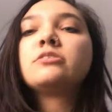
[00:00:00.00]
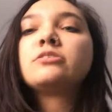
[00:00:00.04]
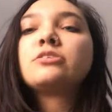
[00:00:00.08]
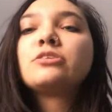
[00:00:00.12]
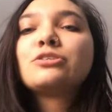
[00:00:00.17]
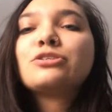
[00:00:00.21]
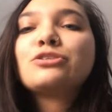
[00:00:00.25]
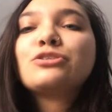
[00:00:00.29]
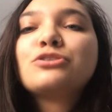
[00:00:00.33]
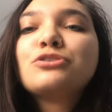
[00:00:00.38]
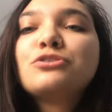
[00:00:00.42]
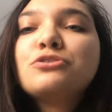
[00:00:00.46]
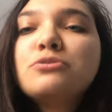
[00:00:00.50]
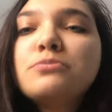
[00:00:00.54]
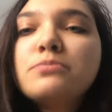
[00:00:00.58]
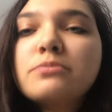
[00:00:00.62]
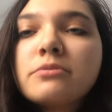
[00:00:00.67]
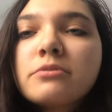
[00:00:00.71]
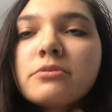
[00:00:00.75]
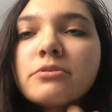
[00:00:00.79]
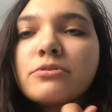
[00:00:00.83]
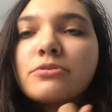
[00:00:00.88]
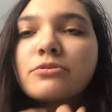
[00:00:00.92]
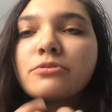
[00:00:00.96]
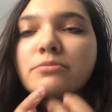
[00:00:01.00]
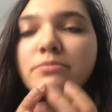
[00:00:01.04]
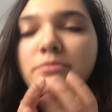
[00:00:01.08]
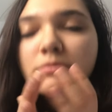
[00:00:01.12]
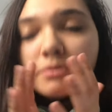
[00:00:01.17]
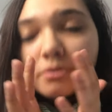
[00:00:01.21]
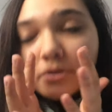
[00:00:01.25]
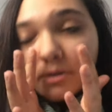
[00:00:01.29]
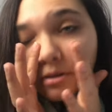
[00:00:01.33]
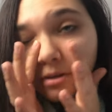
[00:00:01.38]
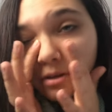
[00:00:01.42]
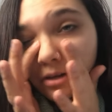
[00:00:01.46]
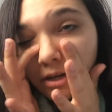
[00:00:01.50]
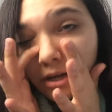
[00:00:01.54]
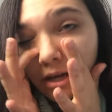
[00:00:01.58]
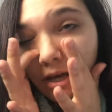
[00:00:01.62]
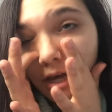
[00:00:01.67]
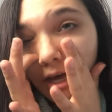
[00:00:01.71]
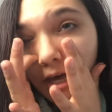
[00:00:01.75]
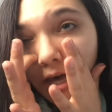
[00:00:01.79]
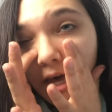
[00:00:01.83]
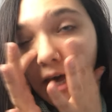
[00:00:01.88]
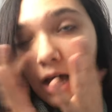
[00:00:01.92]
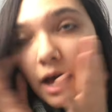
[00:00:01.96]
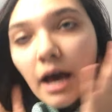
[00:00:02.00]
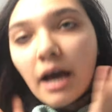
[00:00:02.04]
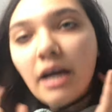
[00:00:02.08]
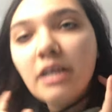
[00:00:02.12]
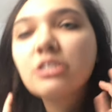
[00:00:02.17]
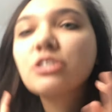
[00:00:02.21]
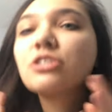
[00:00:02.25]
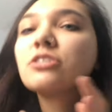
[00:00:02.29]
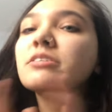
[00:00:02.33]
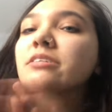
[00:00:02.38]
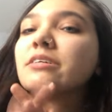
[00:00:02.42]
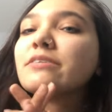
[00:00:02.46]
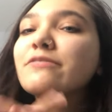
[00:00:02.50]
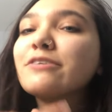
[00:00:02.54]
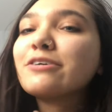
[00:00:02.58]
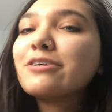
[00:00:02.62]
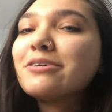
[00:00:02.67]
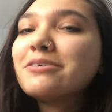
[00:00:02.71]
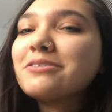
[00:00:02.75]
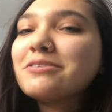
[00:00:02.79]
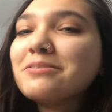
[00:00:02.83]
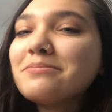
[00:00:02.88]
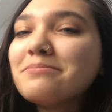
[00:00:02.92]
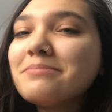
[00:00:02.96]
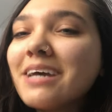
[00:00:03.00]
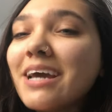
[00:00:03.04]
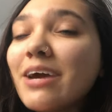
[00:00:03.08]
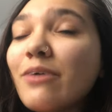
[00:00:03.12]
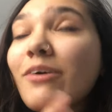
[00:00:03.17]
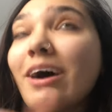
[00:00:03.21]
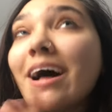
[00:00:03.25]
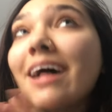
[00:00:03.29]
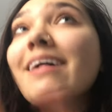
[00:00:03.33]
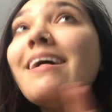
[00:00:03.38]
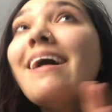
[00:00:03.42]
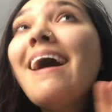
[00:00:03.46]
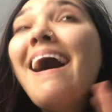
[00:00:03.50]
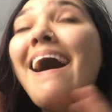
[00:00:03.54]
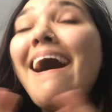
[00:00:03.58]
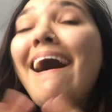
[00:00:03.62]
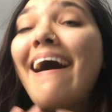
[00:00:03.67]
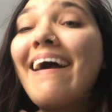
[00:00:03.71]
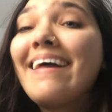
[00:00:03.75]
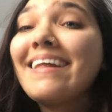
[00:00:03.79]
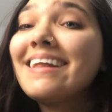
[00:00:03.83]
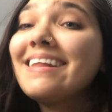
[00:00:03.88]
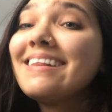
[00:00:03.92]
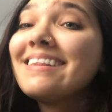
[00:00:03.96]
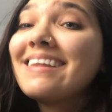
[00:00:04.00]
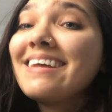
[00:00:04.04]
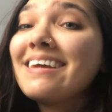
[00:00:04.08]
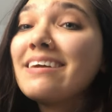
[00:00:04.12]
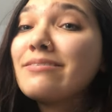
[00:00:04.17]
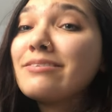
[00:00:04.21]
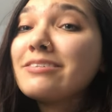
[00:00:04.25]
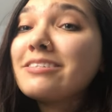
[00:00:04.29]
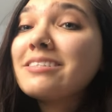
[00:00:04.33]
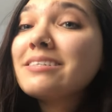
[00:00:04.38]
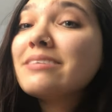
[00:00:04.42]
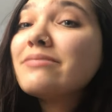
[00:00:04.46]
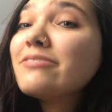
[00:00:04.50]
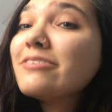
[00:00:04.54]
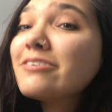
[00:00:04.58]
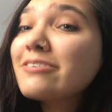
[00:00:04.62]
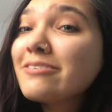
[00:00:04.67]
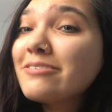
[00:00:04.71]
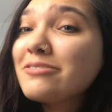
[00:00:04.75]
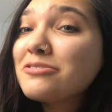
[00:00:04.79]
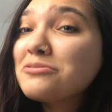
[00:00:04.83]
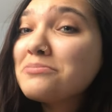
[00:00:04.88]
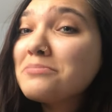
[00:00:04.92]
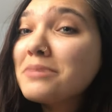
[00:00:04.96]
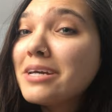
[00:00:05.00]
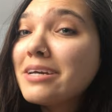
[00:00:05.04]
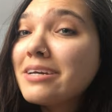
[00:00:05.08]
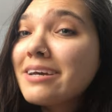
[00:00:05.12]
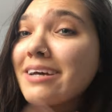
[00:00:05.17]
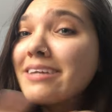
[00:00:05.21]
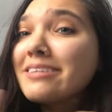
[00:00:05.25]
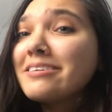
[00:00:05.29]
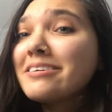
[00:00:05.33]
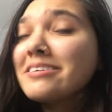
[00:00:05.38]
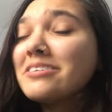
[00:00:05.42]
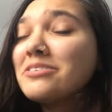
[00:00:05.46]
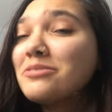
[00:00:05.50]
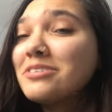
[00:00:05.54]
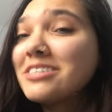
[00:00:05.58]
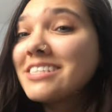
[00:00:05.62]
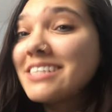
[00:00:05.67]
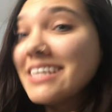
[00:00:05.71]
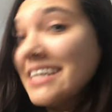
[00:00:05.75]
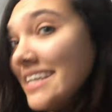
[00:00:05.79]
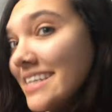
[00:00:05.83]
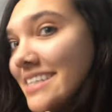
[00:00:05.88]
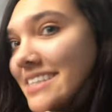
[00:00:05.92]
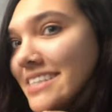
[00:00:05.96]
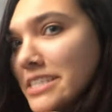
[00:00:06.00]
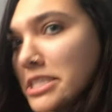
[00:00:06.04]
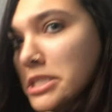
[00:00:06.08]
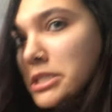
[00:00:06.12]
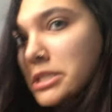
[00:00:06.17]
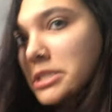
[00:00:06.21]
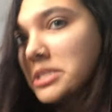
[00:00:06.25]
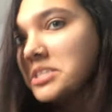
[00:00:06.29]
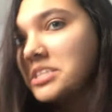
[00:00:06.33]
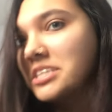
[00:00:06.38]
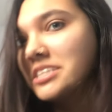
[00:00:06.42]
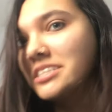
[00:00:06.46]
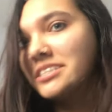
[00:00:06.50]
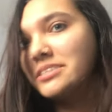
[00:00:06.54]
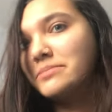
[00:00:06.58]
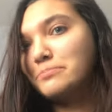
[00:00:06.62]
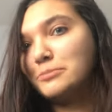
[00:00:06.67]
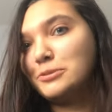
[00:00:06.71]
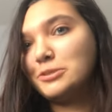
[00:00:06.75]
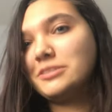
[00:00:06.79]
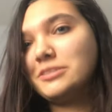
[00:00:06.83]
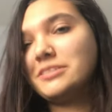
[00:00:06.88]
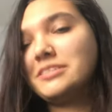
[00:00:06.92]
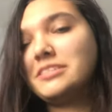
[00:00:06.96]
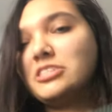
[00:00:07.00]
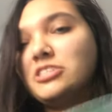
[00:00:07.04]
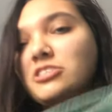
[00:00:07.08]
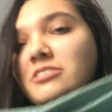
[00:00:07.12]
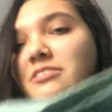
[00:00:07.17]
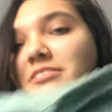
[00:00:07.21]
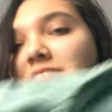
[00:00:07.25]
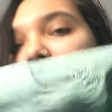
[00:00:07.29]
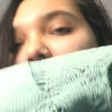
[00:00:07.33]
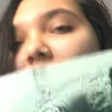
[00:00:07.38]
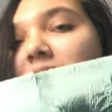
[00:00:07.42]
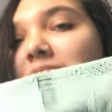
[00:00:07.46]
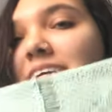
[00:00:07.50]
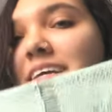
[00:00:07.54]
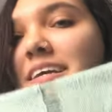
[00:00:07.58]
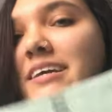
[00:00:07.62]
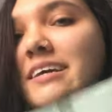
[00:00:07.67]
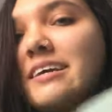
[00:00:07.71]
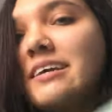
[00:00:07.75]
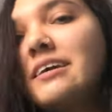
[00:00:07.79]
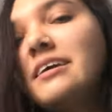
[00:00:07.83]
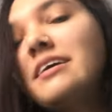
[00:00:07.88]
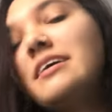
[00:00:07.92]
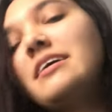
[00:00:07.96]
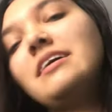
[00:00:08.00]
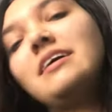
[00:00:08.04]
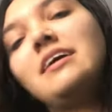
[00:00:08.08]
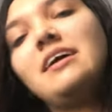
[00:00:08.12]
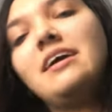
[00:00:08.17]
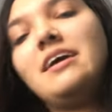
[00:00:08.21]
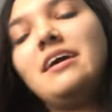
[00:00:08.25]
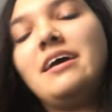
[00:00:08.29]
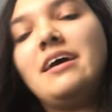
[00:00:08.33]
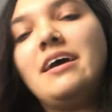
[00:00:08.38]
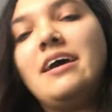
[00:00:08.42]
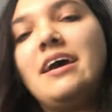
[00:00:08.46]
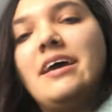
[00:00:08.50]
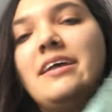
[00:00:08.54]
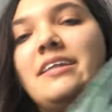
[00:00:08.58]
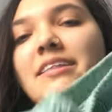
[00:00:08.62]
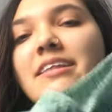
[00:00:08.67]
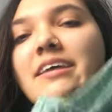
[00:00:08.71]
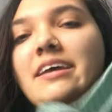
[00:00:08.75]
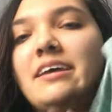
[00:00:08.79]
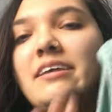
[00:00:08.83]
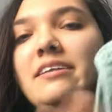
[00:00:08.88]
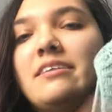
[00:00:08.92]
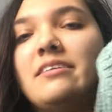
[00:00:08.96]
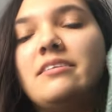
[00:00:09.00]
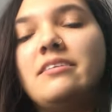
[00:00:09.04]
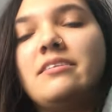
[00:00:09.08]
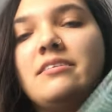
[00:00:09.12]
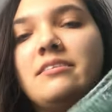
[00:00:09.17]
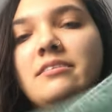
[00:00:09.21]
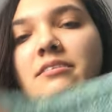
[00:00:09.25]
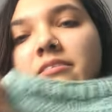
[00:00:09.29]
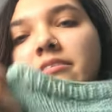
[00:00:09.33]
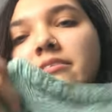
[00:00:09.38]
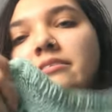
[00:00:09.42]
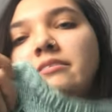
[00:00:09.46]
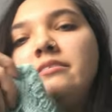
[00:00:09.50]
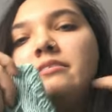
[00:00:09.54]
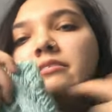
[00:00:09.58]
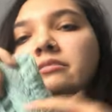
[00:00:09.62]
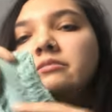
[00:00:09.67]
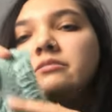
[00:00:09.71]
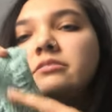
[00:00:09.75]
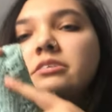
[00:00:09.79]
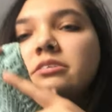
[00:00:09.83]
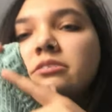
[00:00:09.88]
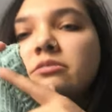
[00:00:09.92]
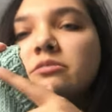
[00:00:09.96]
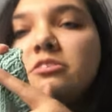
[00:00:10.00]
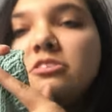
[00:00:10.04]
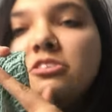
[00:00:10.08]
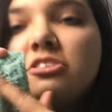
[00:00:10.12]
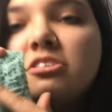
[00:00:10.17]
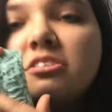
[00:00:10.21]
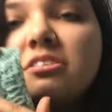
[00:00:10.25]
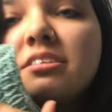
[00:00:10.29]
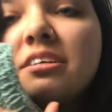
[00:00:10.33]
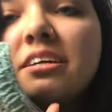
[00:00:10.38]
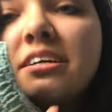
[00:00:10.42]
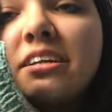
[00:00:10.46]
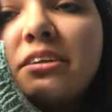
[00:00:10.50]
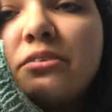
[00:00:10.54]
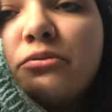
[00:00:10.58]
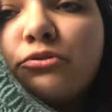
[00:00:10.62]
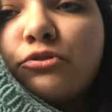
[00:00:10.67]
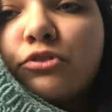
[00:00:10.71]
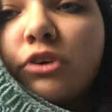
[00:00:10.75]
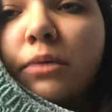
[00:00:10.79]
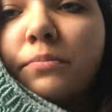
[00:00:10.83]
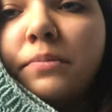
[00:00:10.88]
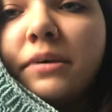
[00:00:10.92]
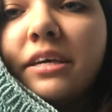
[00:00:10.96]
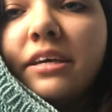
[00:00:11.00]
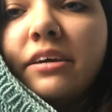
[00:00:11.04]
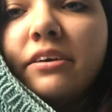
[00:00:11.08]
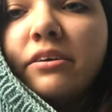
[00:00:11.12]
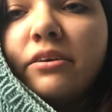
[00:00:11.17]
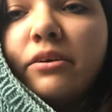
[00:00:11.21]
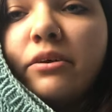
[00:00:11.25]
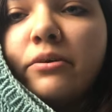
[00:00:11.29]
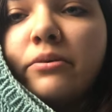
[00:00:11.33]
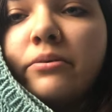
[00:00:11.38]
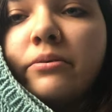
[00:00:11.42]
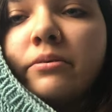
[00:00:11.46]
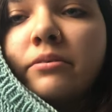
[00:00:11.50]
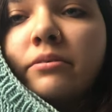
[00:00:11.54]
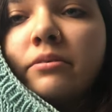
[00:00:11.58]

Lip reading: just super actually difficult to make. Well, I didn't think it was difficult to make. I thought it was easy, you know, because it's mostly just knitting. And then, you know, you just let it drop here,